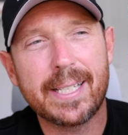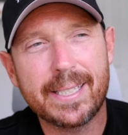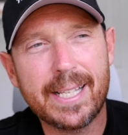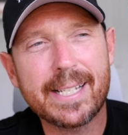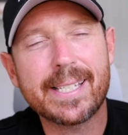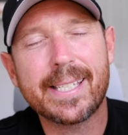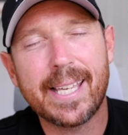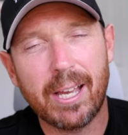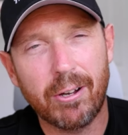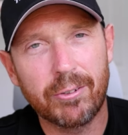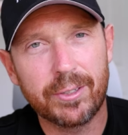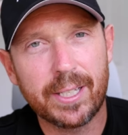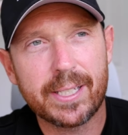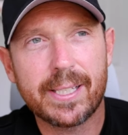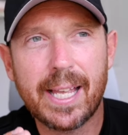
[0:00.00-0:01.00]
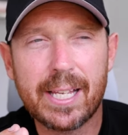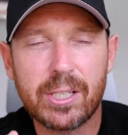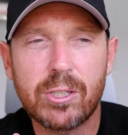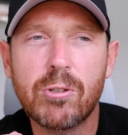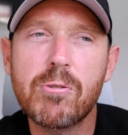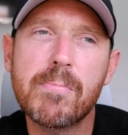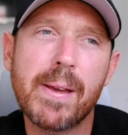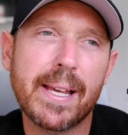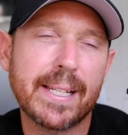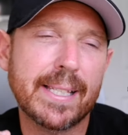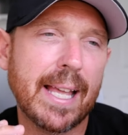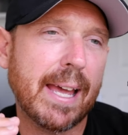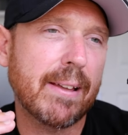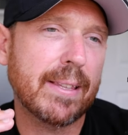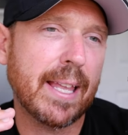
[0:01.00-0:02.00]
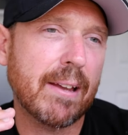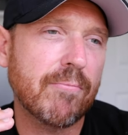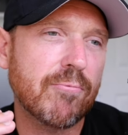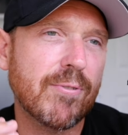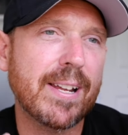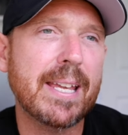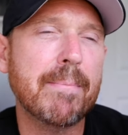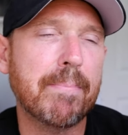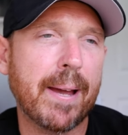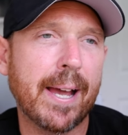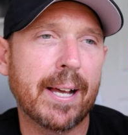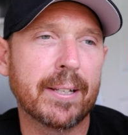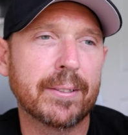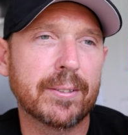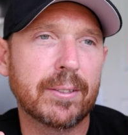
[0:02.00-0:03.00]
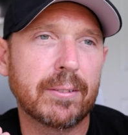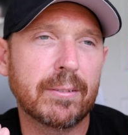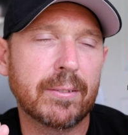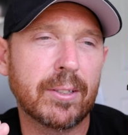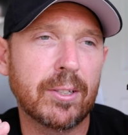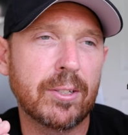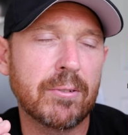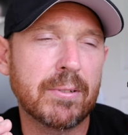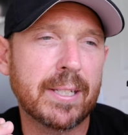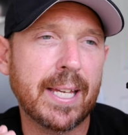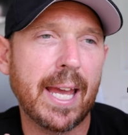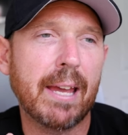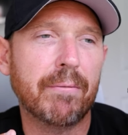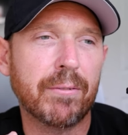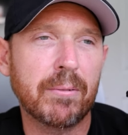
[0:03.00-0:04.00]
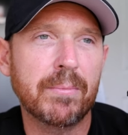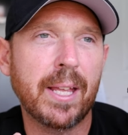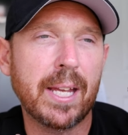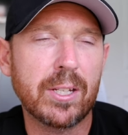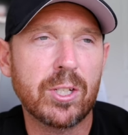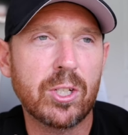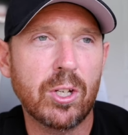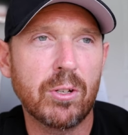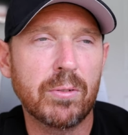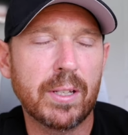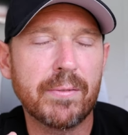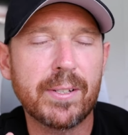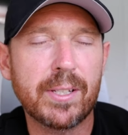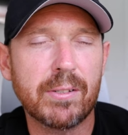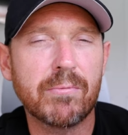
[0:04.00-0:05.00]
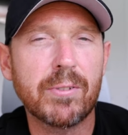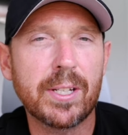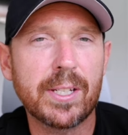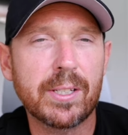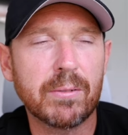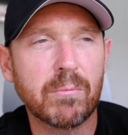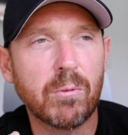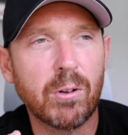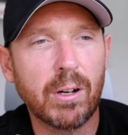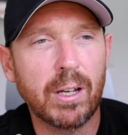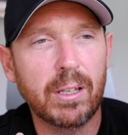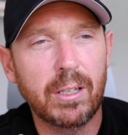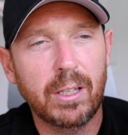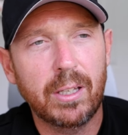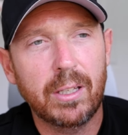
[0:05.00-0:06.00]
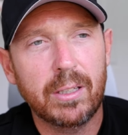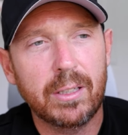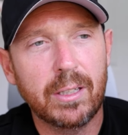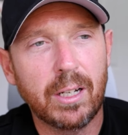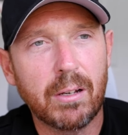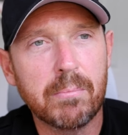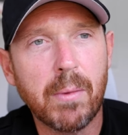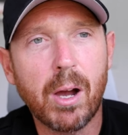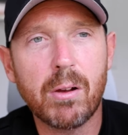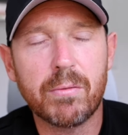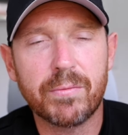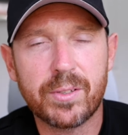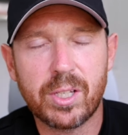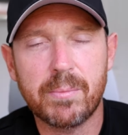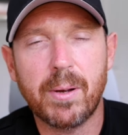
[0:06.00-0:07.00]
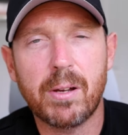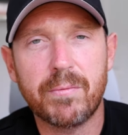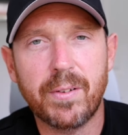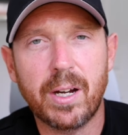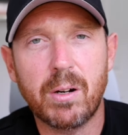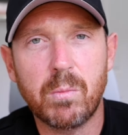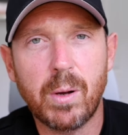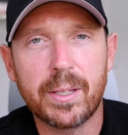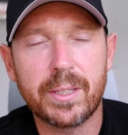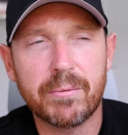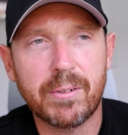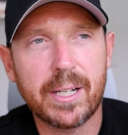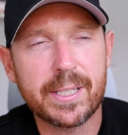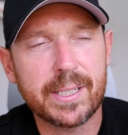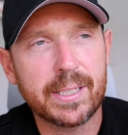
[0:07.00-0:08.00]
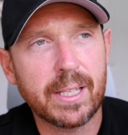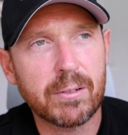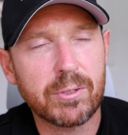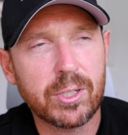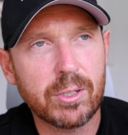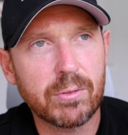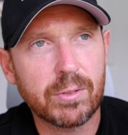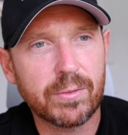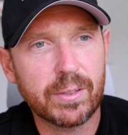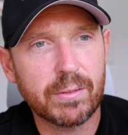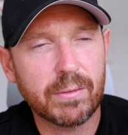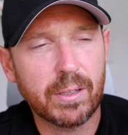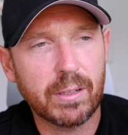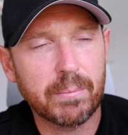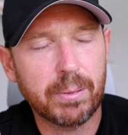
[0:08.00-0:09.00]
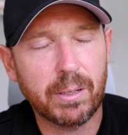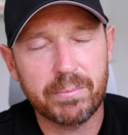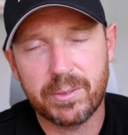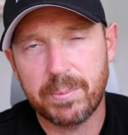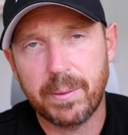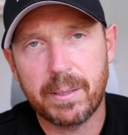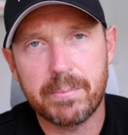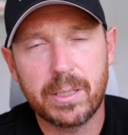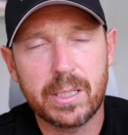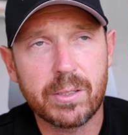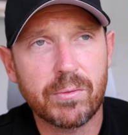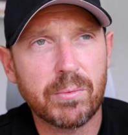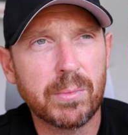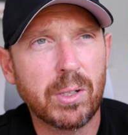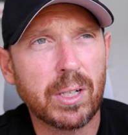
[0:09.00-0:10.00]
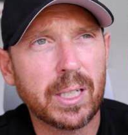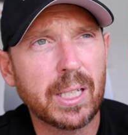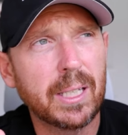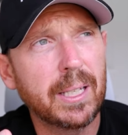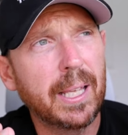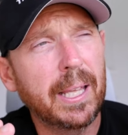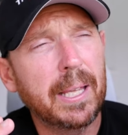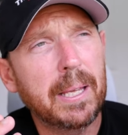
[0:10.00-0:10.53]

let's get on this. That Zoom X, that rebound that you get from that shoe, there is a reason why, you know, Mo Farah won the race in those shoes, apart from he's paid millions from Nike.